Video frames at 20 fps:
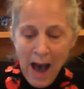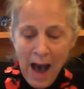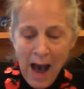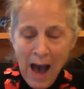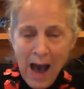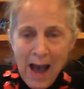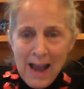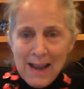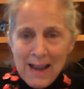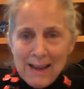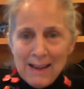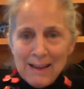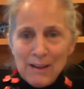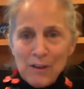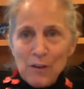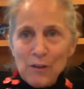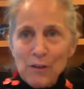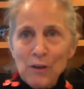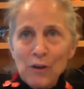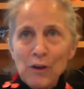I
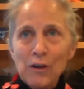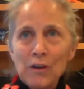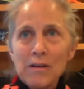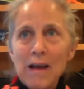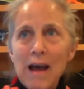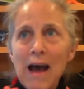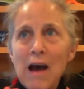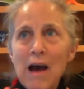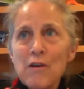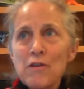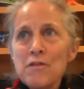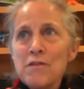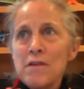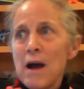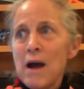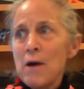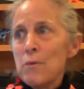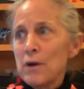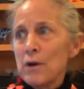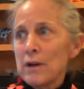learned how to
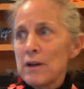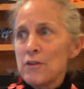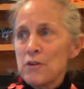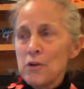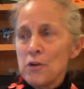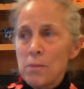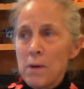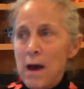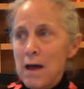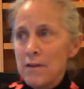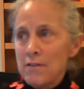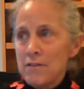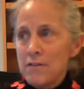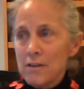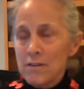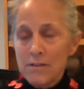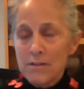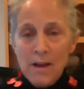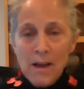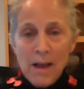network and do
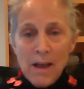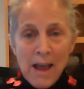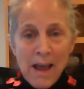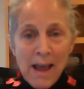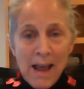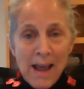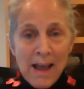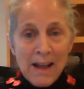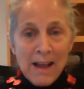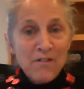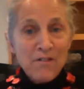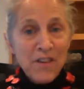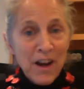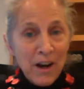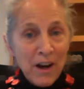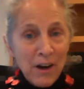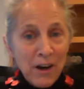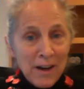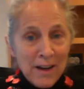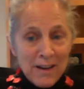politics in a
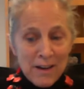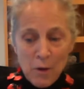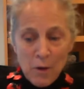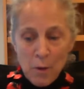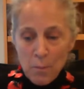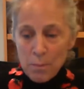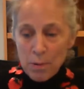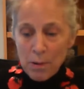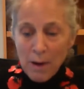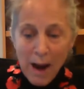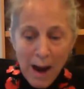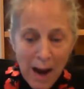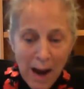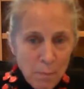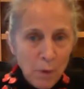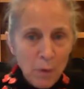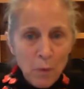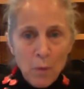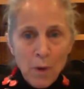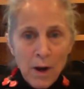very
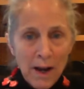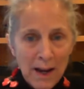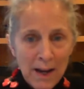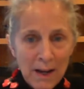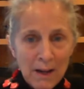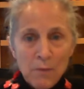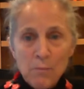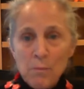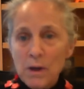primal way,